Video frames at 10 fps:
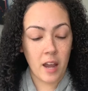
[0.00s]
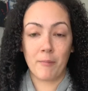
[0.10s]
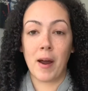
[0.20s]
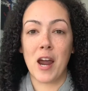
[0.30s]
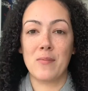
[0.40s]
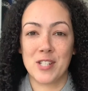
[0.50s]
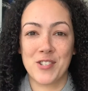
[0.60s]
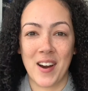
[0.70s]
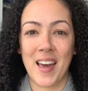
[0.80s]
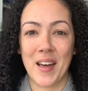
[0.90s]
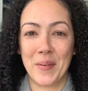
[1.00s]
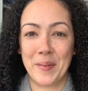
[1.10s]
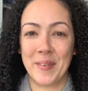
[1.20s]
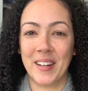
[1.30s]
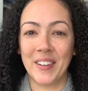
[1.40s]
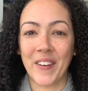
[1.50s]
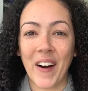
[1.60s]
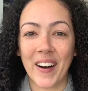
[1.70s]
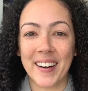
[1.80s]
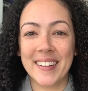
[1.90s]
If my hair was dry, that would have been a little
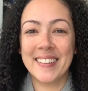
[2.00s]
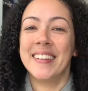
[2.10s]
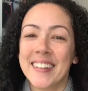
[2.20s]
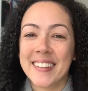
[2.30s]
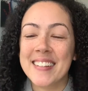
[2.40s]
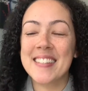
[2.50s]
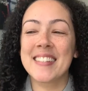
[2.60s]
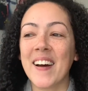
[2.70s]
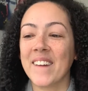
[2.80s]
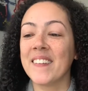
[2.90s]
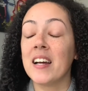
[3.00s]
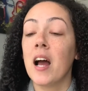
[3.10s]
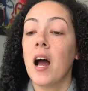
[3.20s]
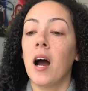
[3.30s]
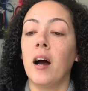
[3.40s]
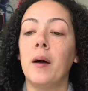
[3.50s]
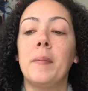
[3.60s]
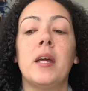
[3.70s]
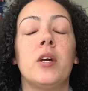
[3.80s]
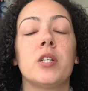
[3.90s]
hard. So
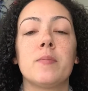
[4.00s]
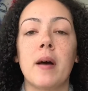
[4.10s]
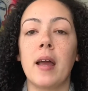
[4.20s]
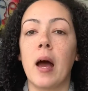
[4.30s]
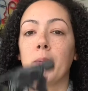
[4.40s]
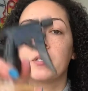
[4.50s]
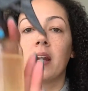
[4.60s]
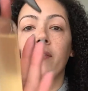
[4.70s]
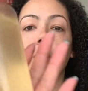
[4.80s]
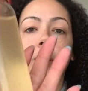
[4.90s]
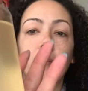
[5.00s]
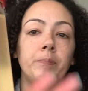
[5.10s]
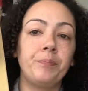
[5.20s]
here's my apple cider vinegar.